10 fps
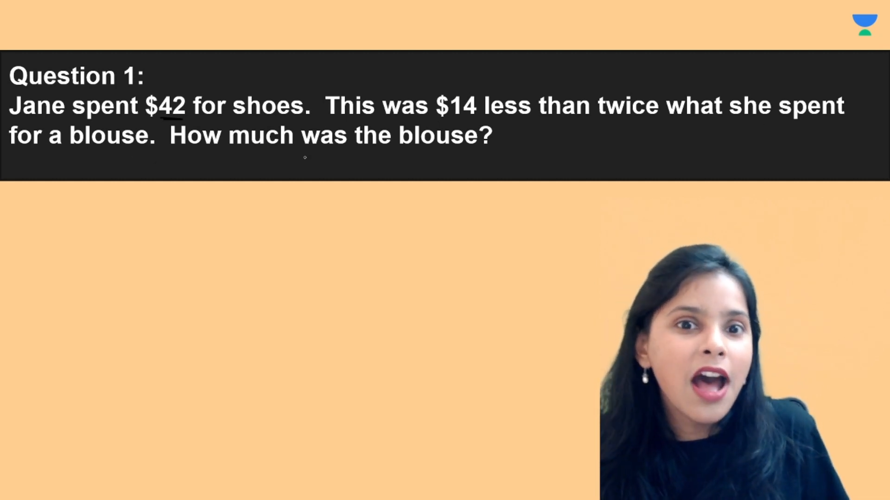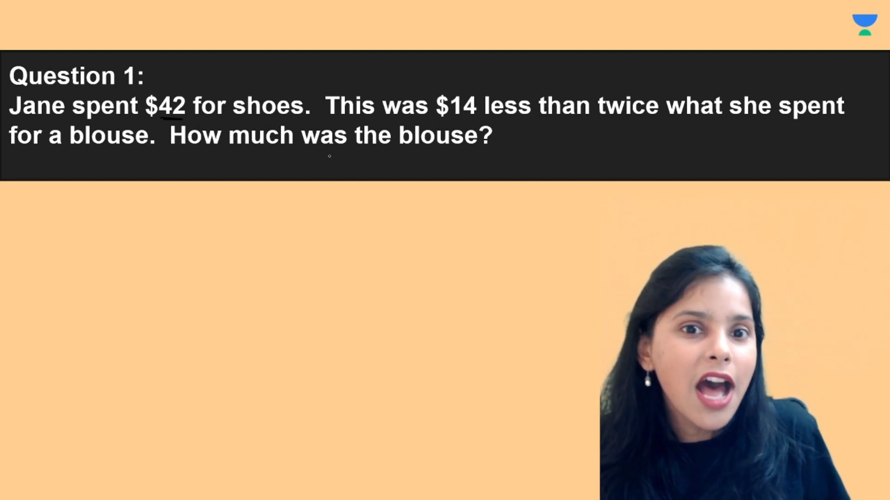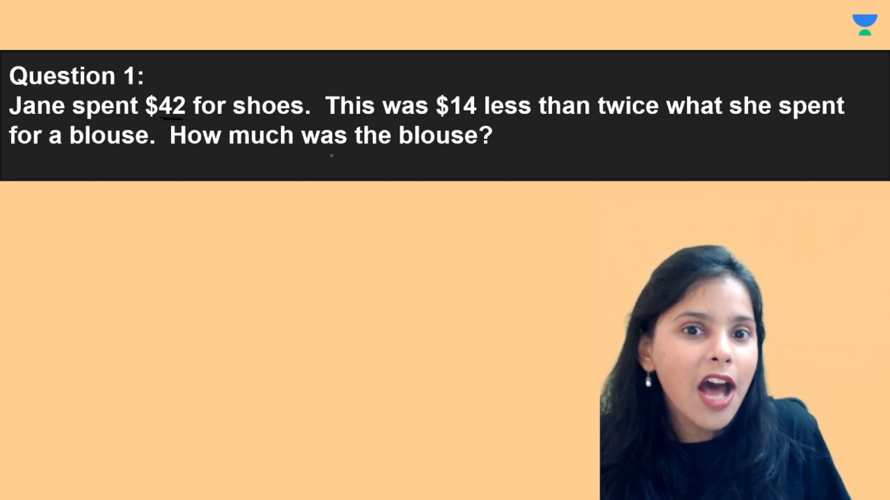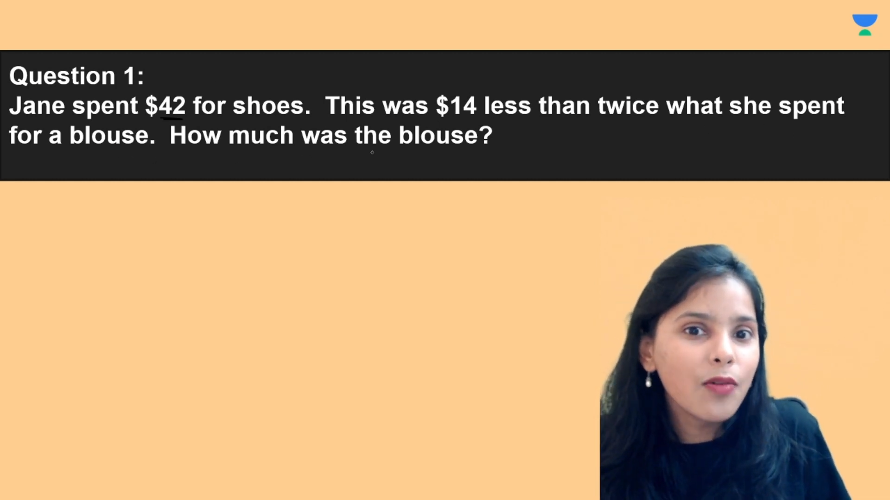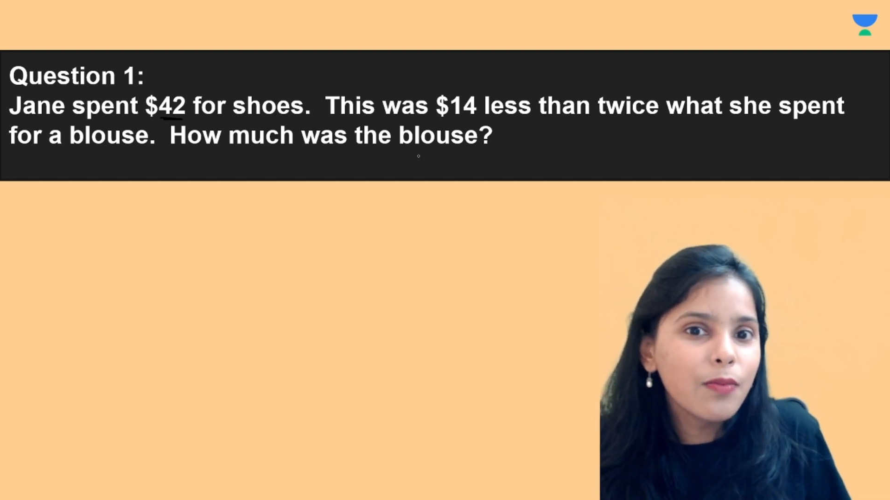
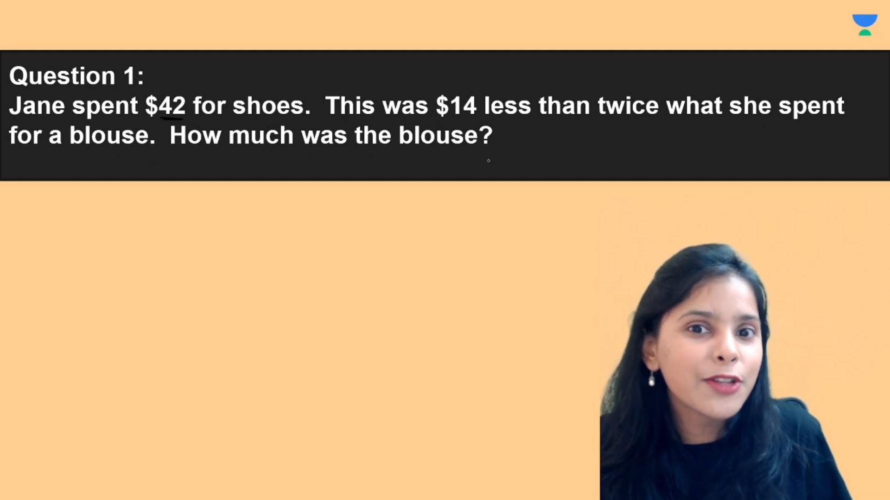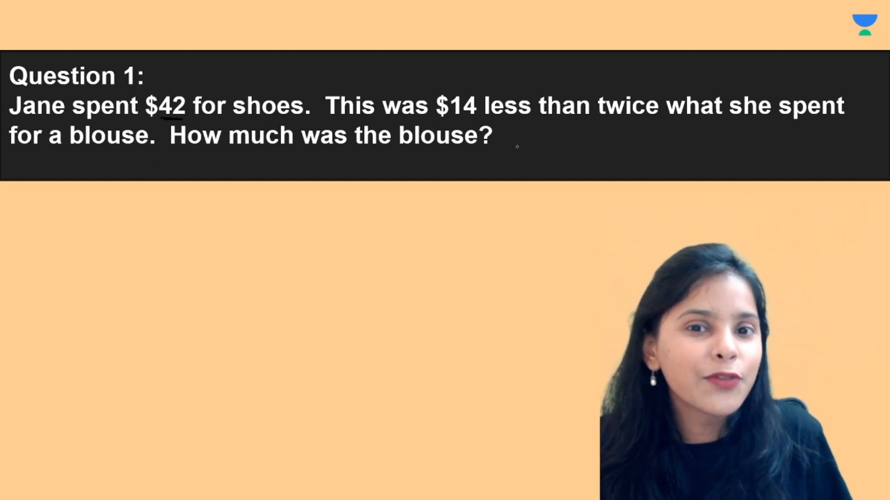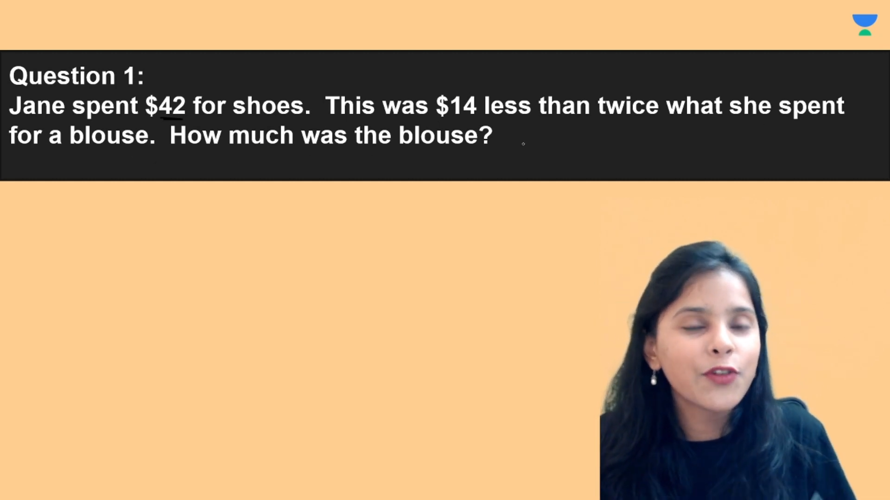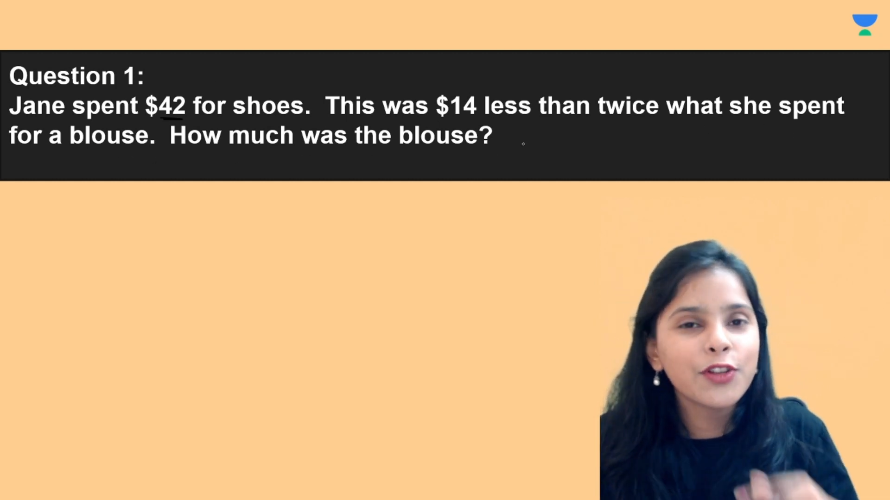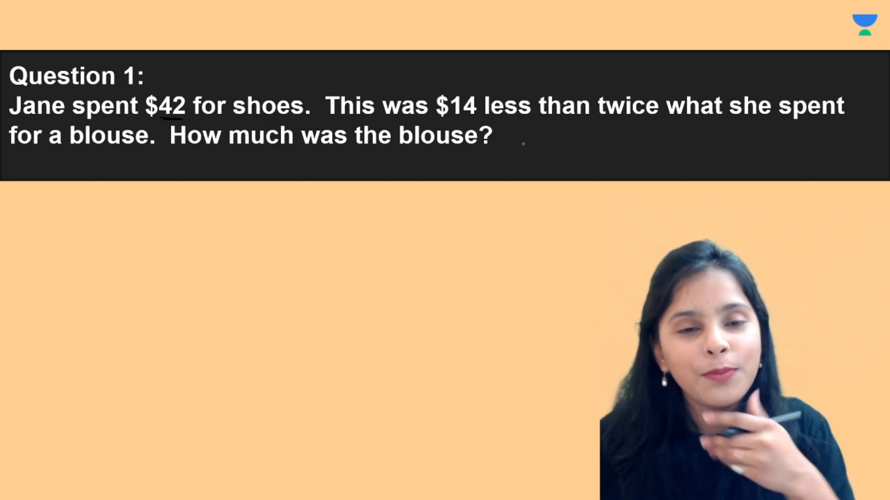How how much
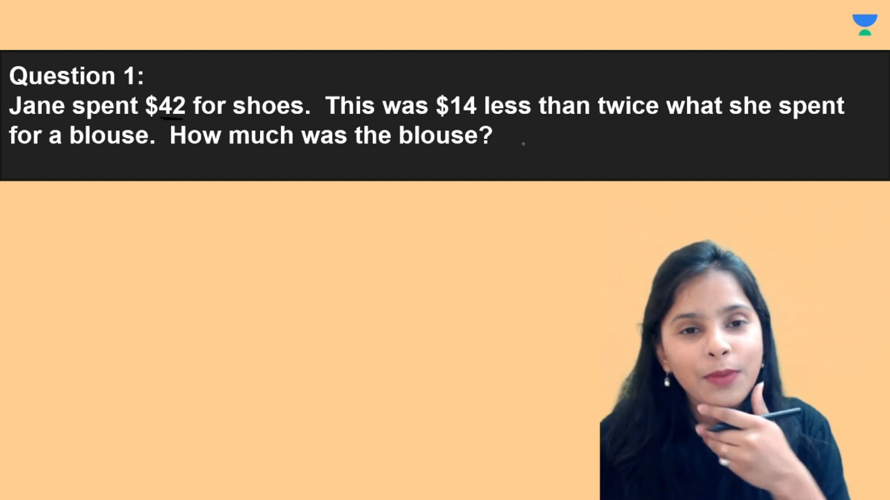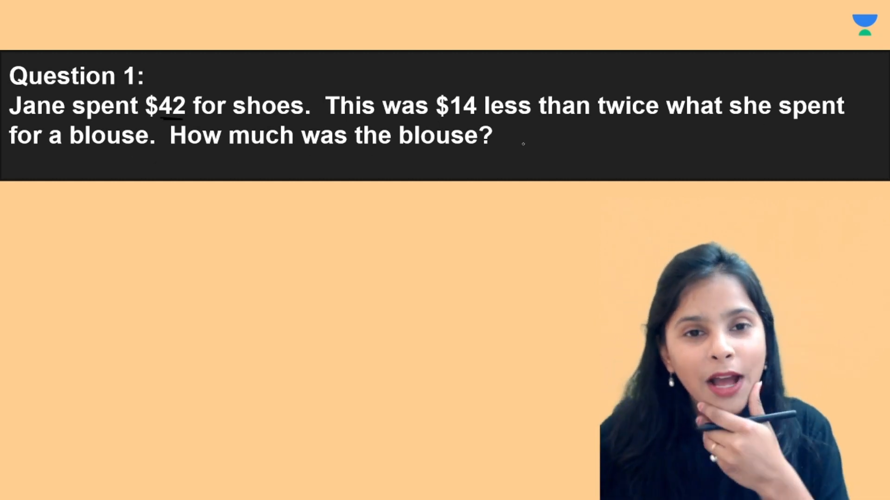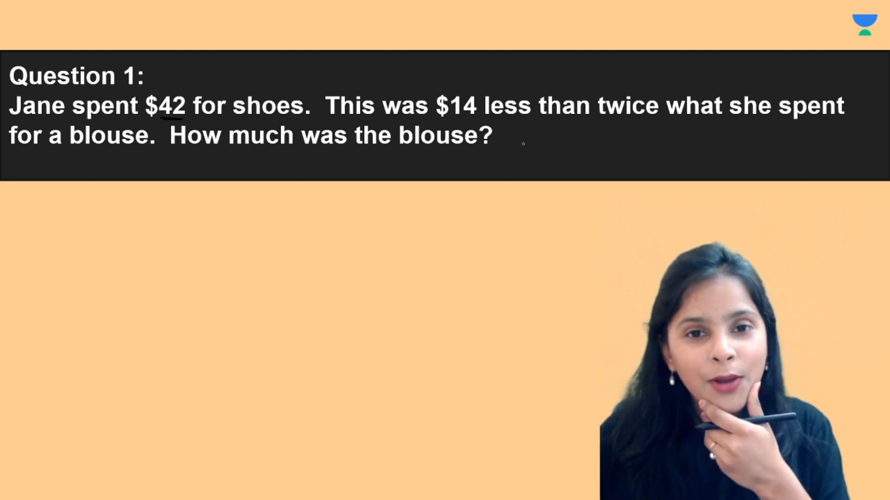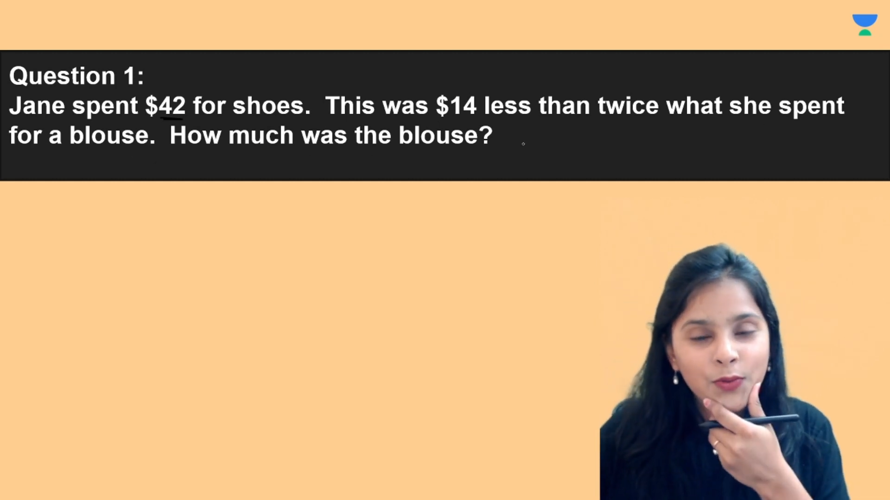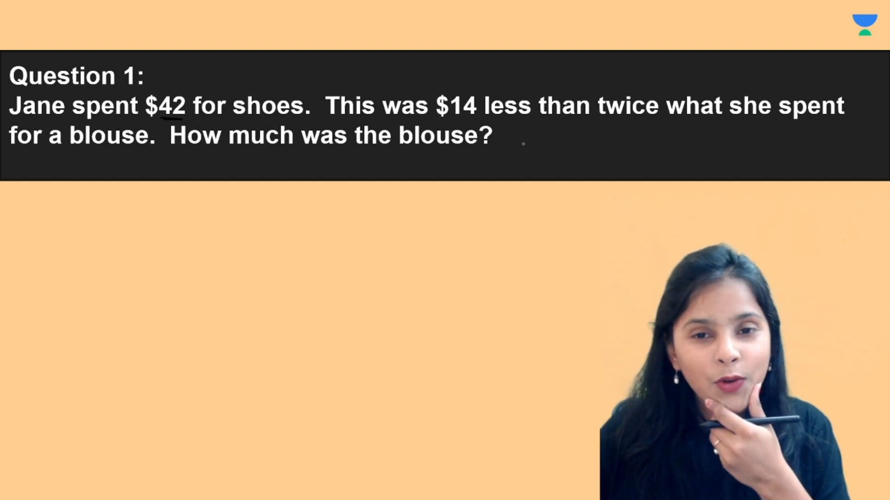for the
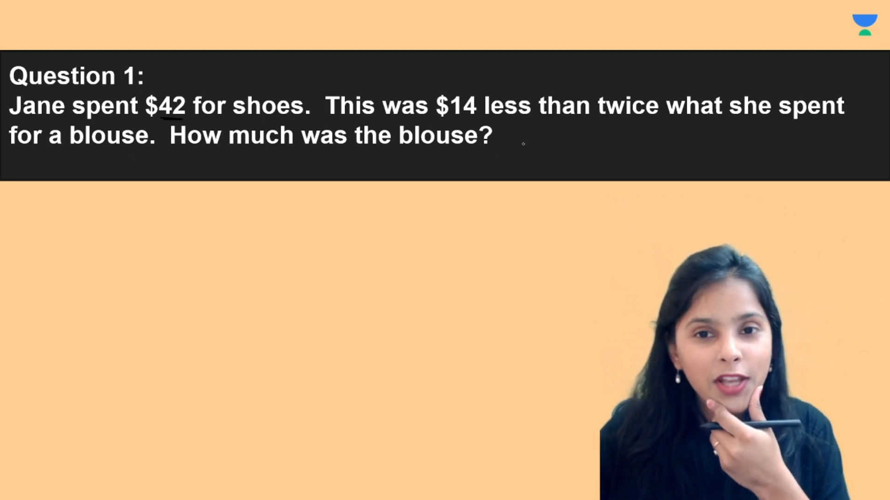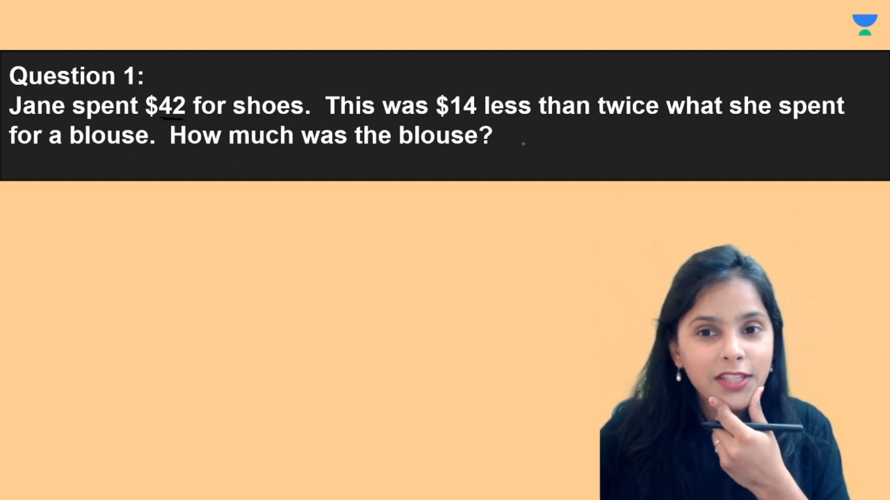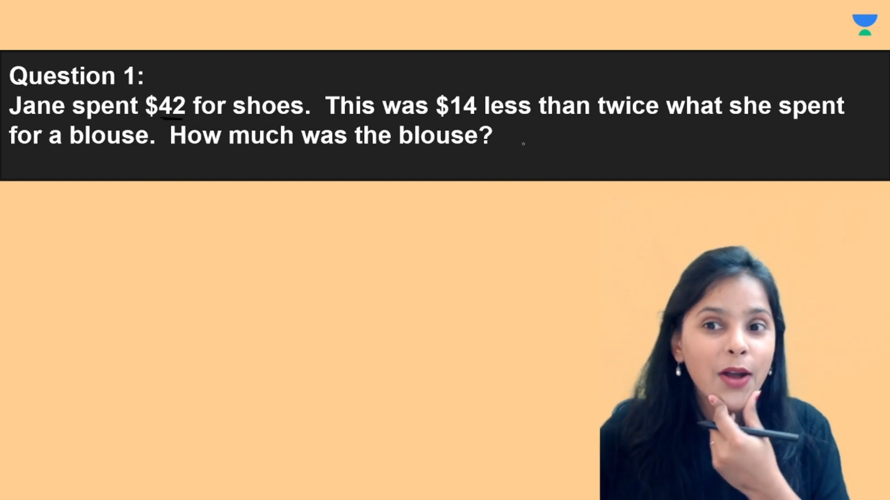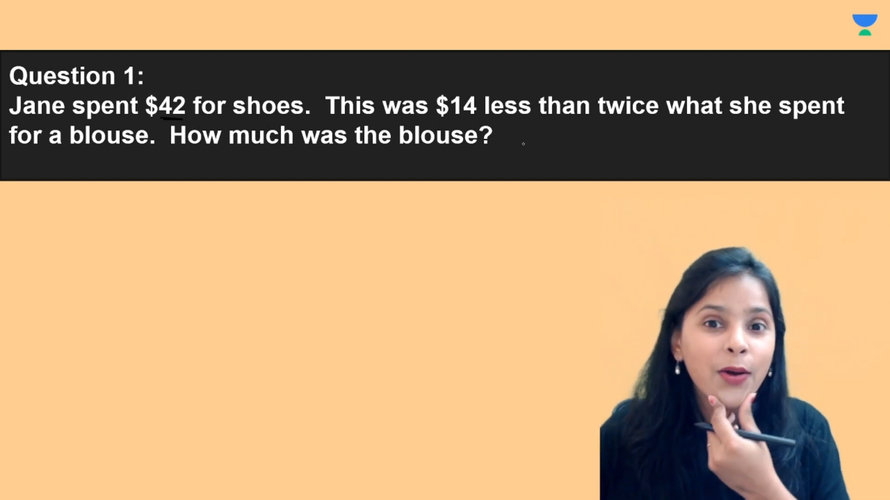blouse was?